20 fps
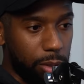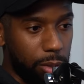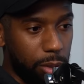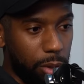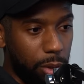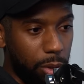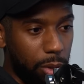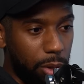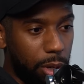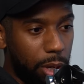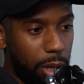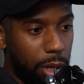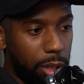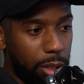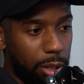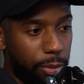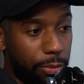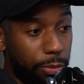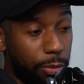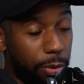So
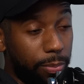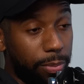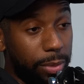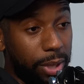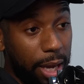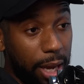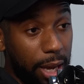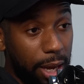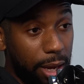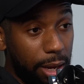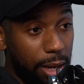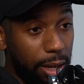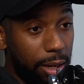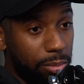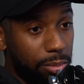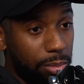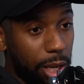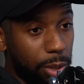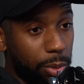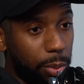then from there,
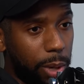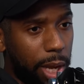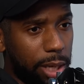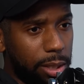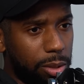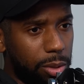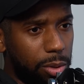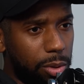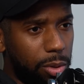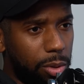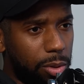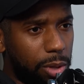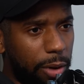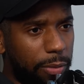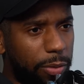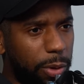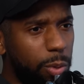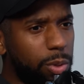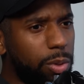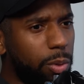that's what we had to. Cause
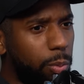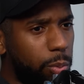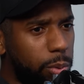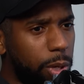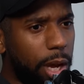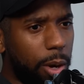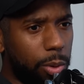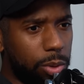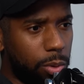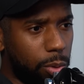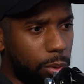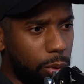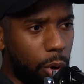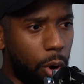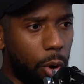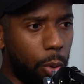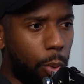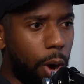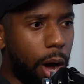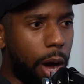I think it was a yeah, it was a
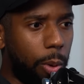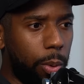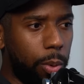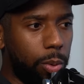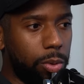long while.